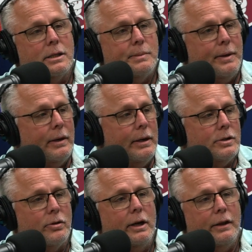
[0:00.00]

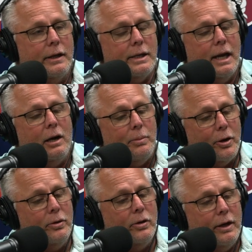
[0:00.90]
experience or anything to help. Are
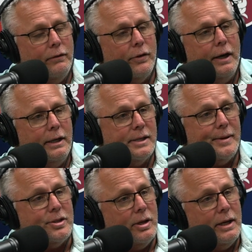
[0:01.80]
you looking for any
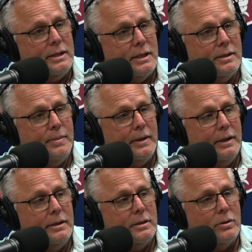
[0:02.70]
specialized
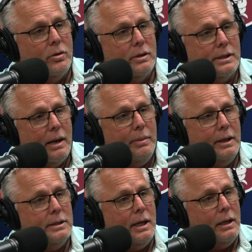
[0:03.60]
experience, or is that
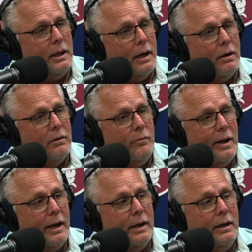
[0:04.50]
being taken care of
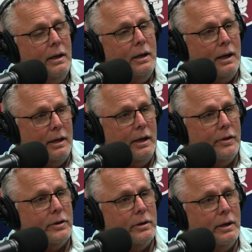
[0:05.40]
by
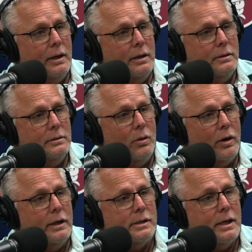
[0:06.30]
another uh,
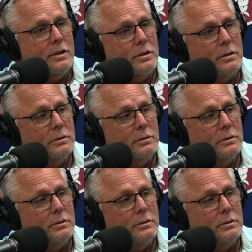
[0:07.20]
organization?